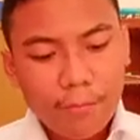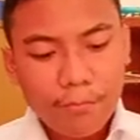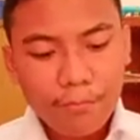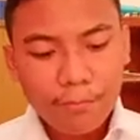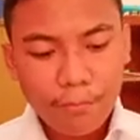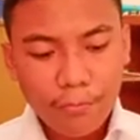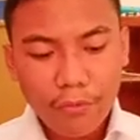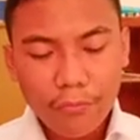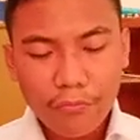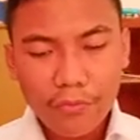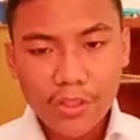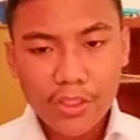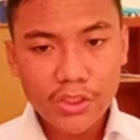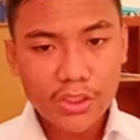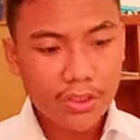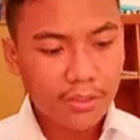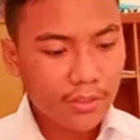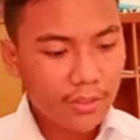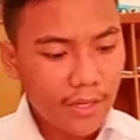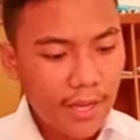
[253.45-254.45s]

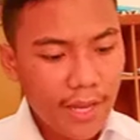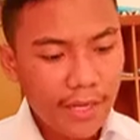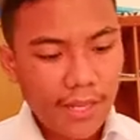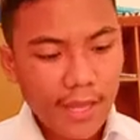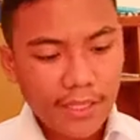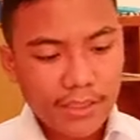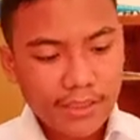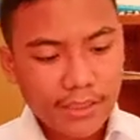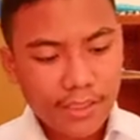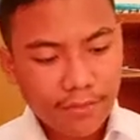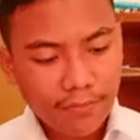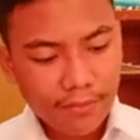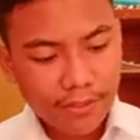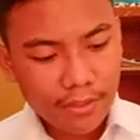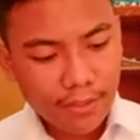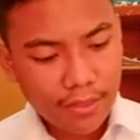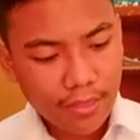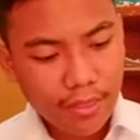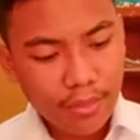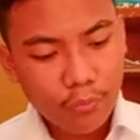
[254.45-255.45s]
profession and
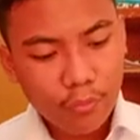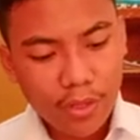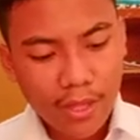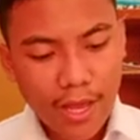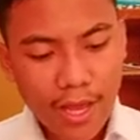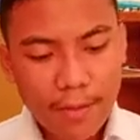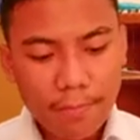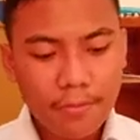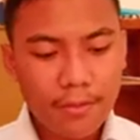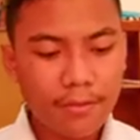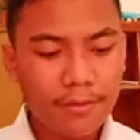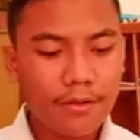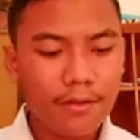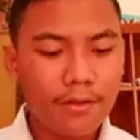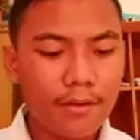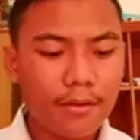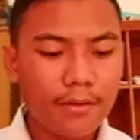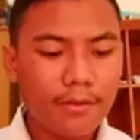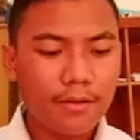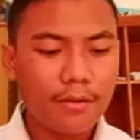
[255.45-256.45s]
activities will happen.
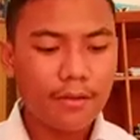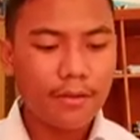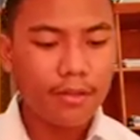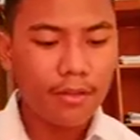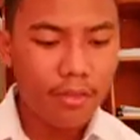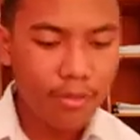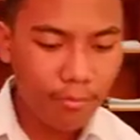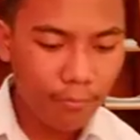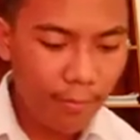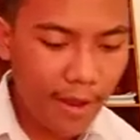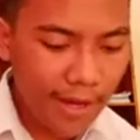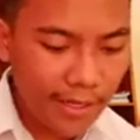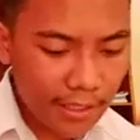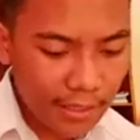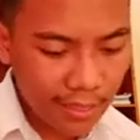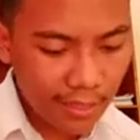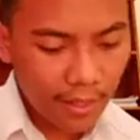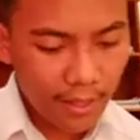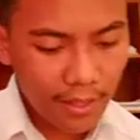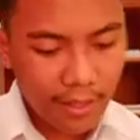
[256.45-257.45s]
So by this,
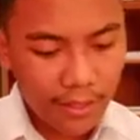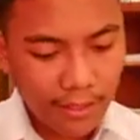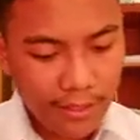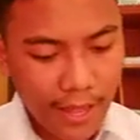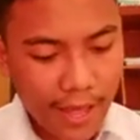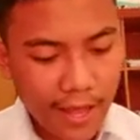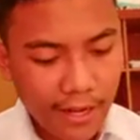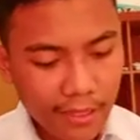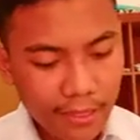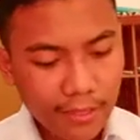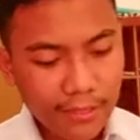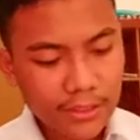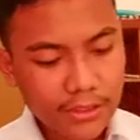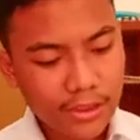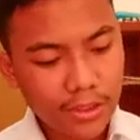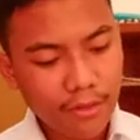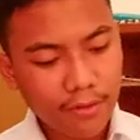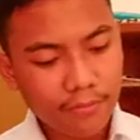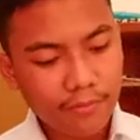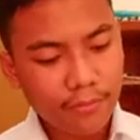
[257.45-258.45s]
the accident
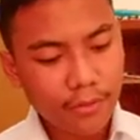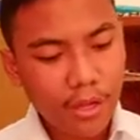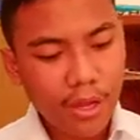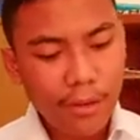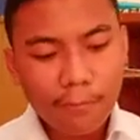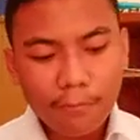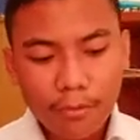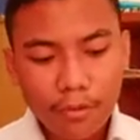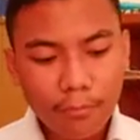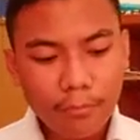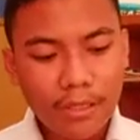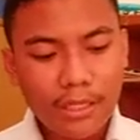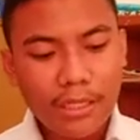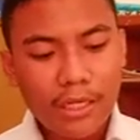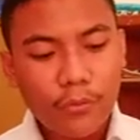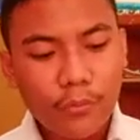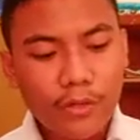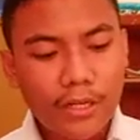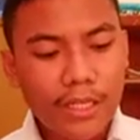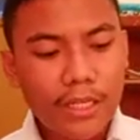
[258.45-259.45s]
of new employment
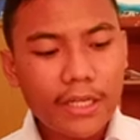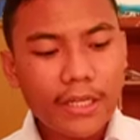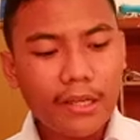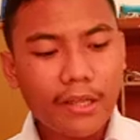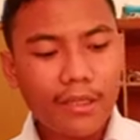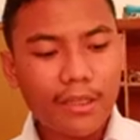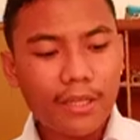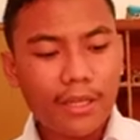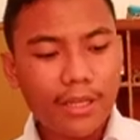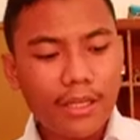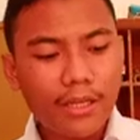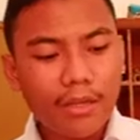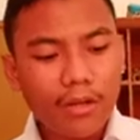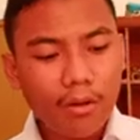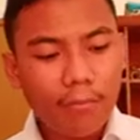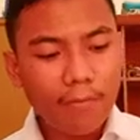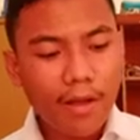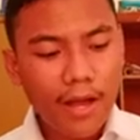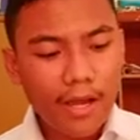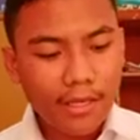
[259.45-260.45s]
will increase the
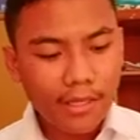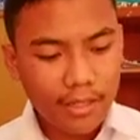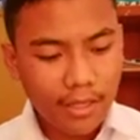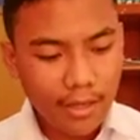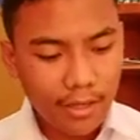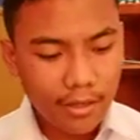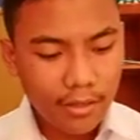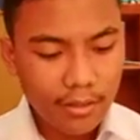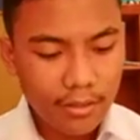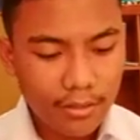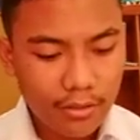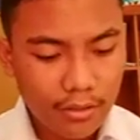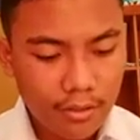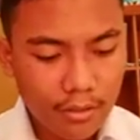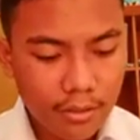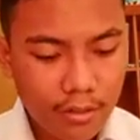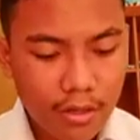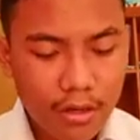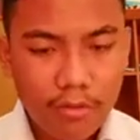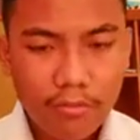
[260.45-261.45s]
income idea.
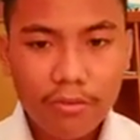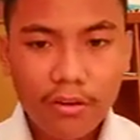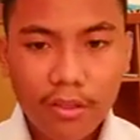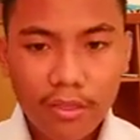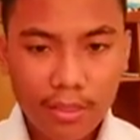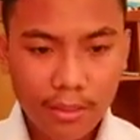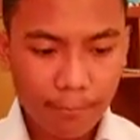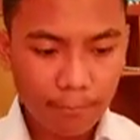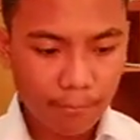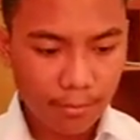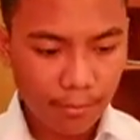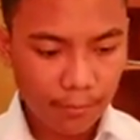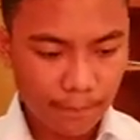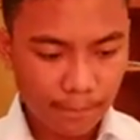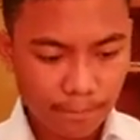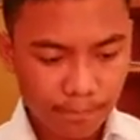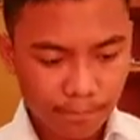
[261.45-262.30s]
For example,